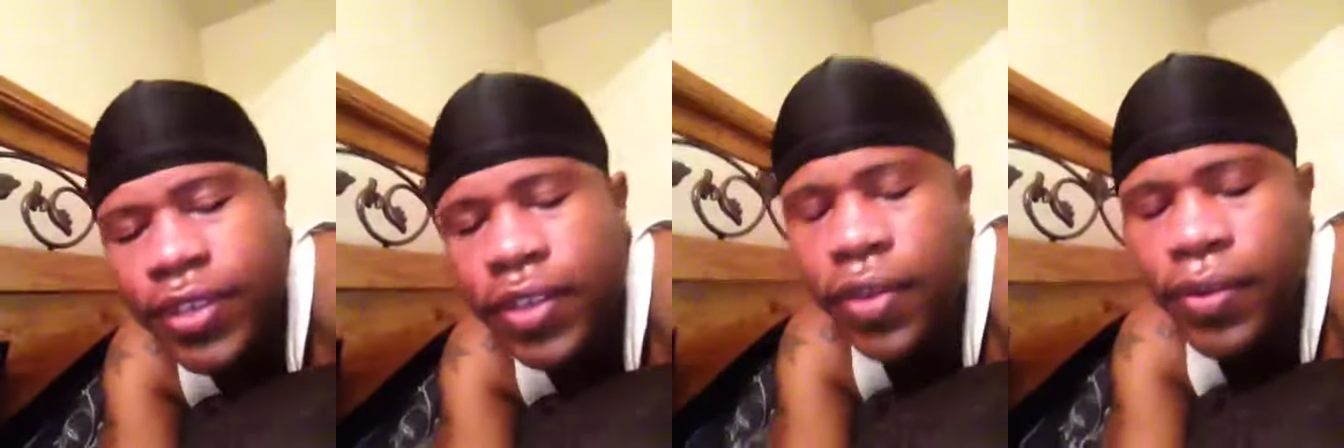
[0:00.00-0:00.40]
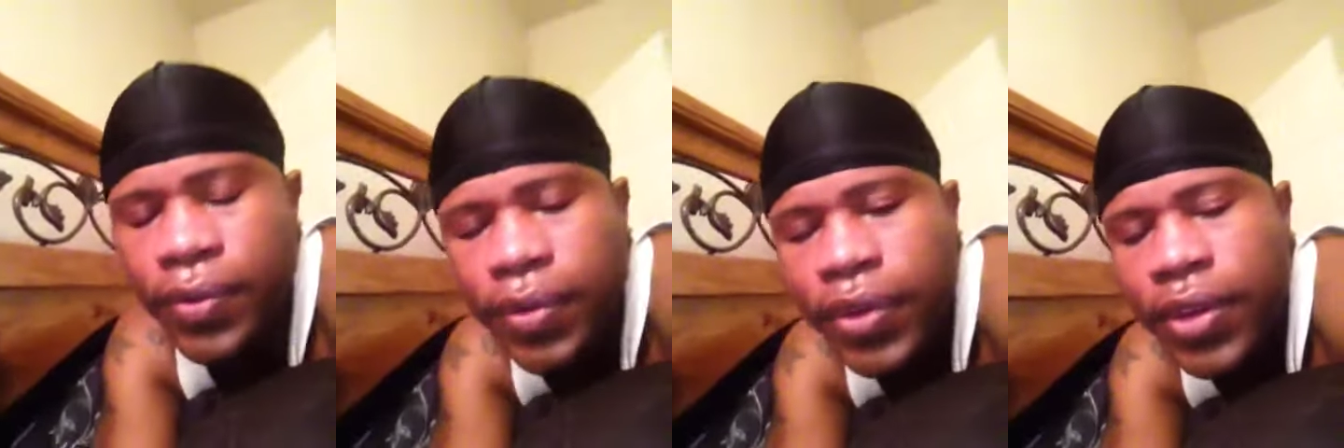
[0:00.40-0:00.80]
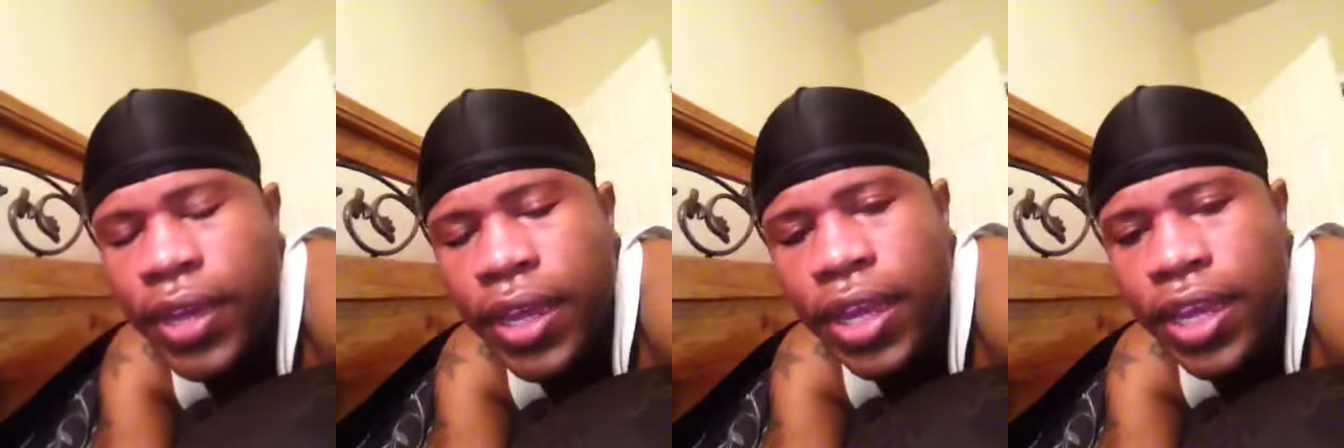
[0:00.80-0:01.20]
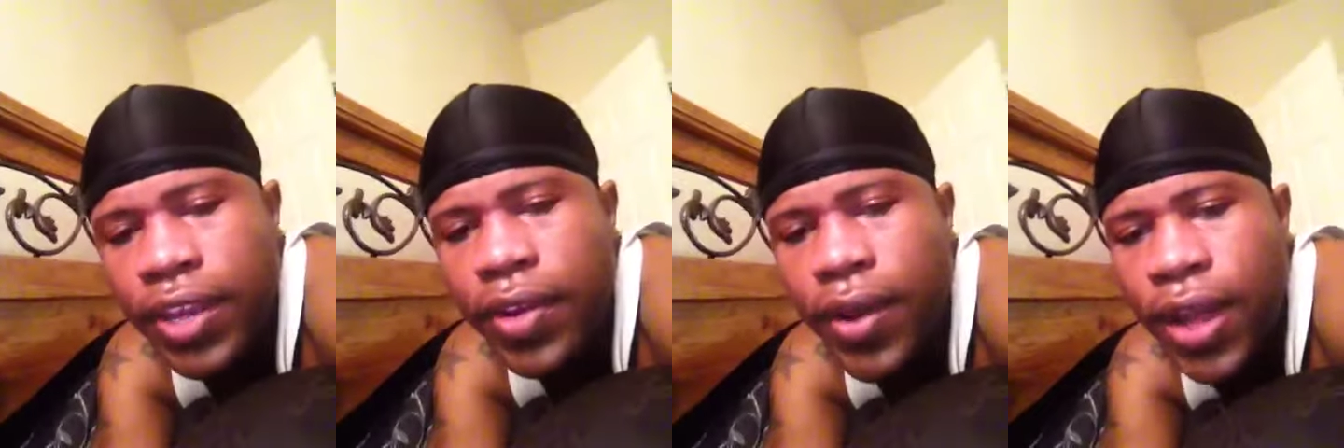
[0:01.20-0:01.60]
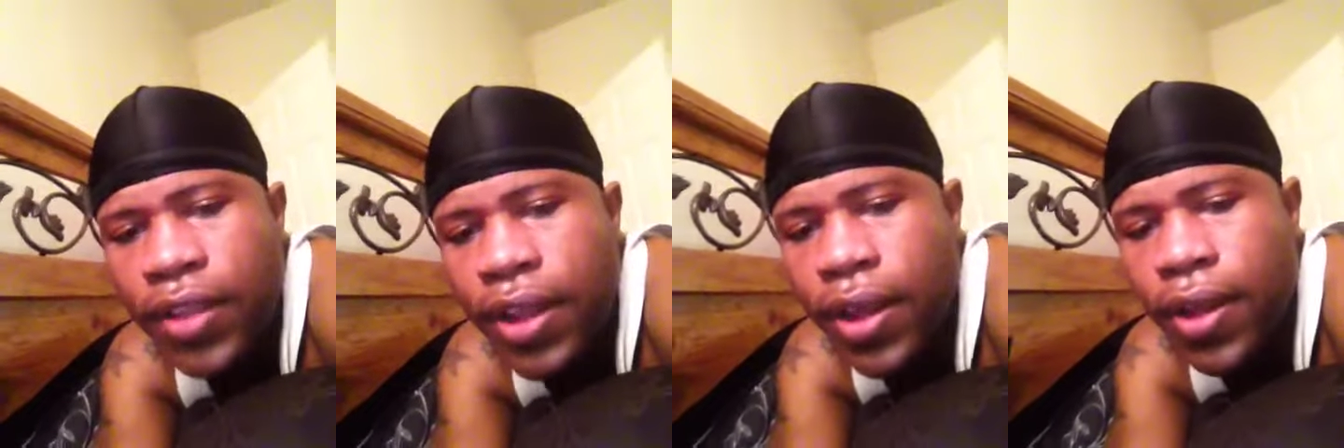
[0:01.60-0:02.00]
so, you know,
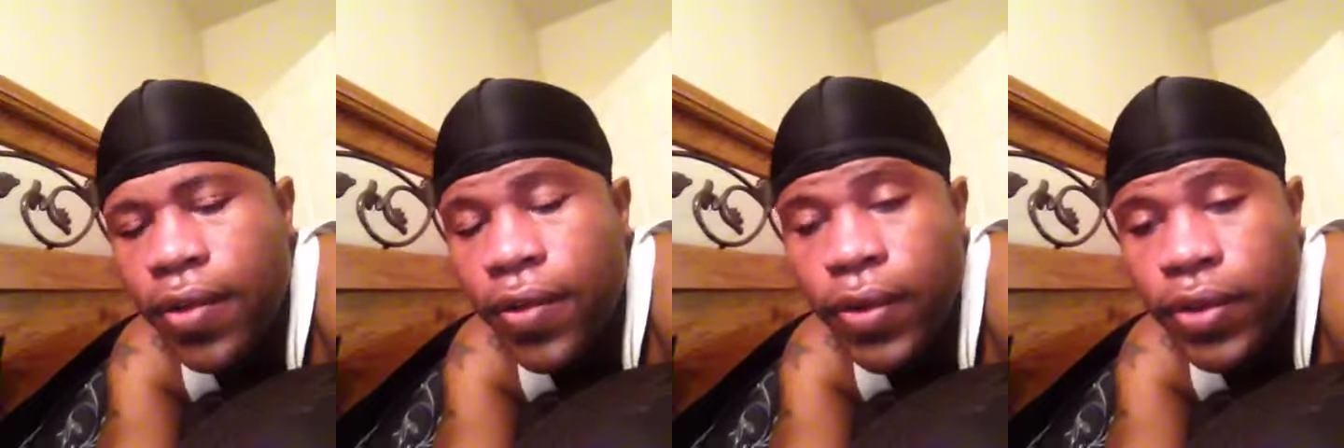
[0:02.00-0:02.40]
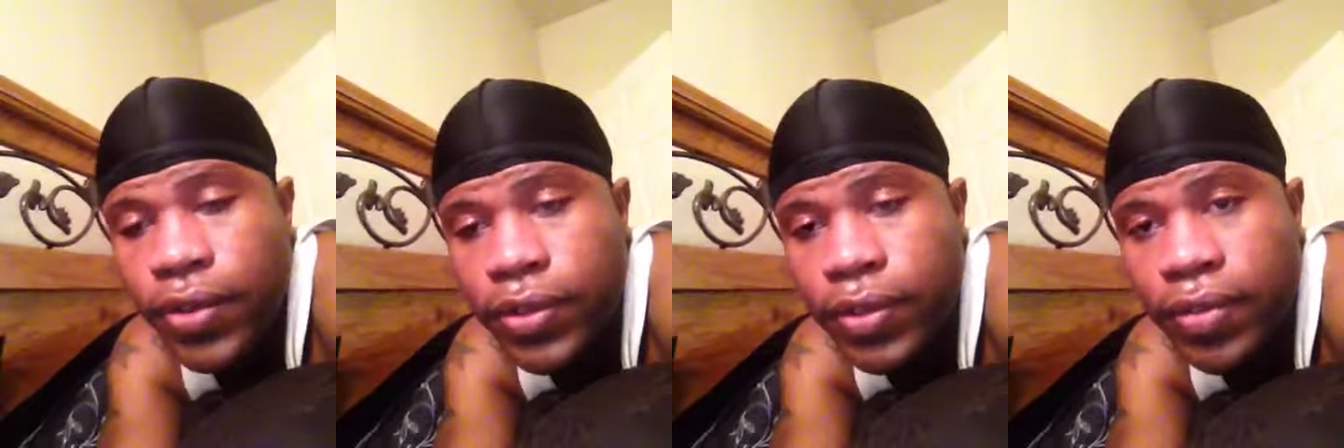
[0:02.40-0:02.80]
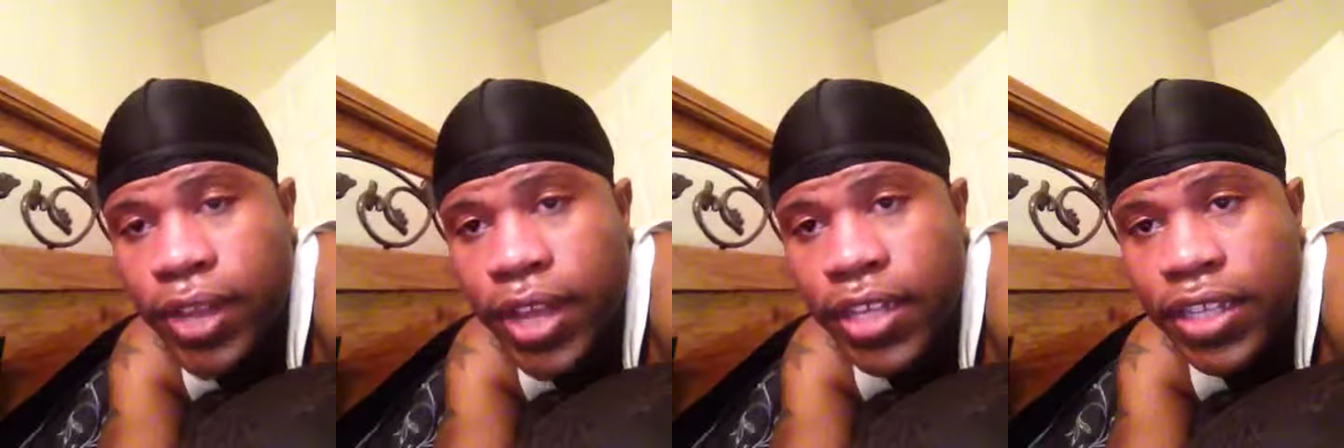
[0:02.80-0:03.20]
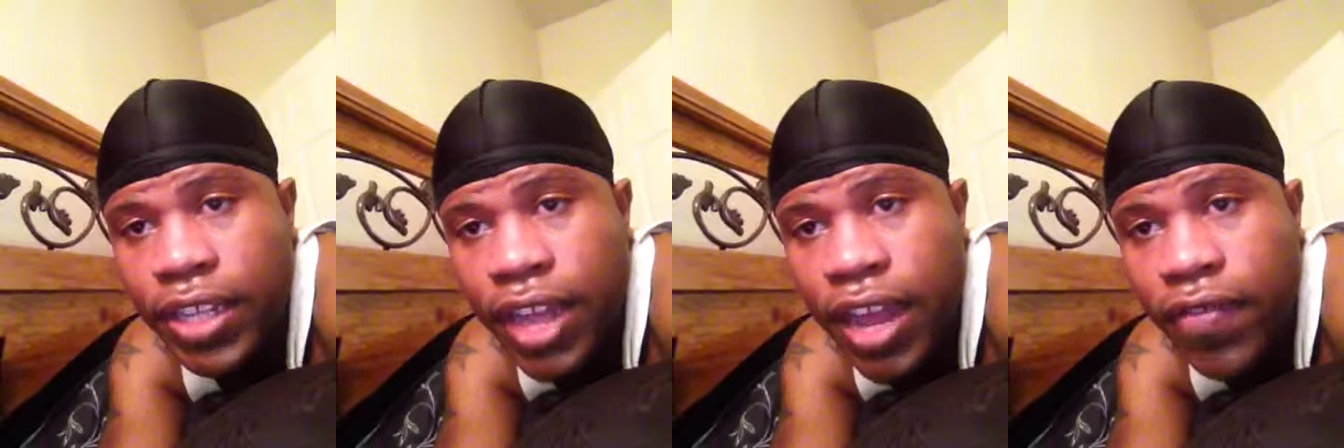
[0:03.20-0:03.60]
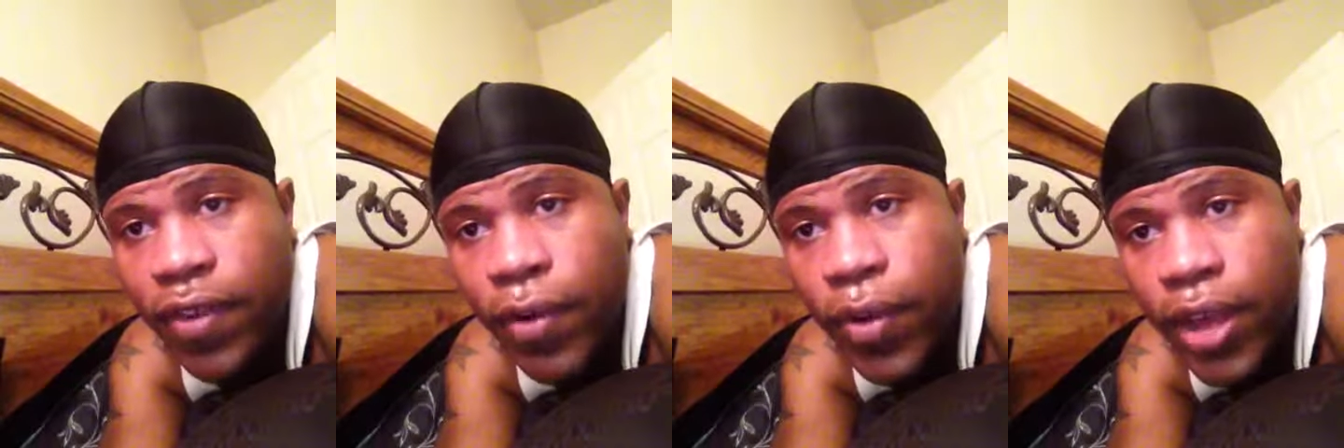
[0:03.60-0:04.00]
after going through some things in life
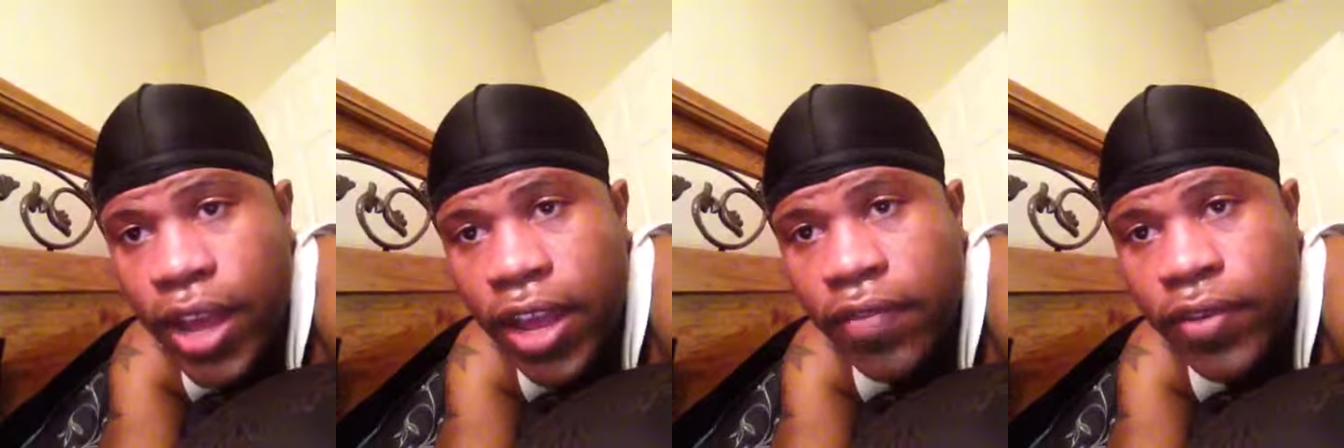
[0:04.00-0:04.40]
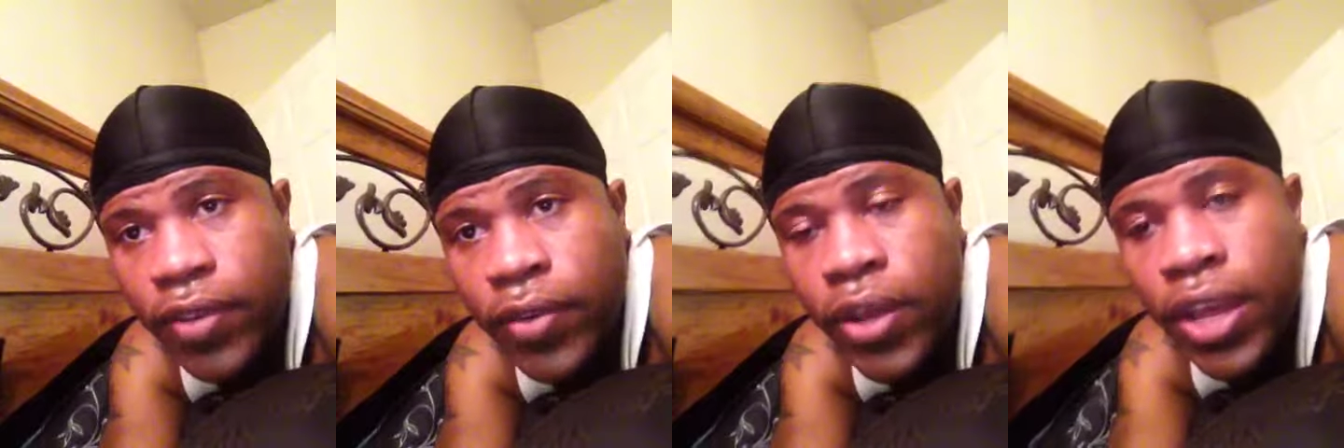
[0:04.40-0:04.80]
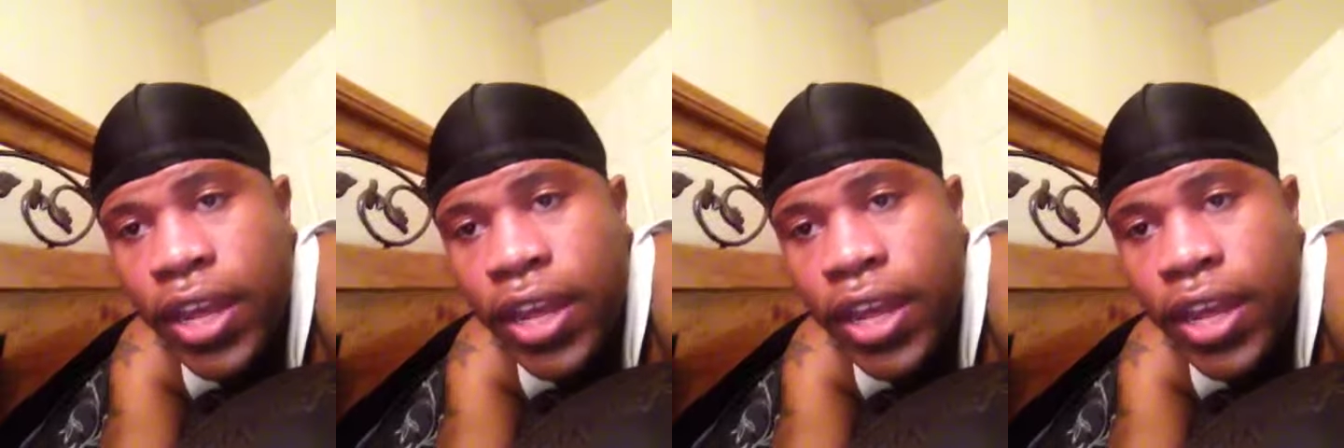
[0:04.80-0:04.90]
or what have you,